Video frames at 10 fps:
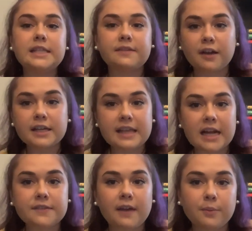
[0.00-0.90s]
it's a very
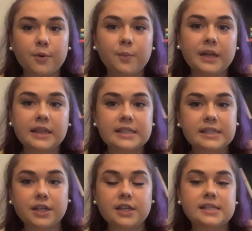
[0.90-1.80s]
satisfying moment in the
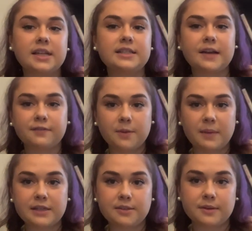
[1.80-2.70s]
series, and it definitely
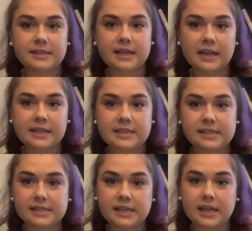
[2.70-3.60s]
makes you excited to
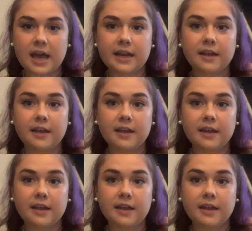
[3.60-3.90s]
see kind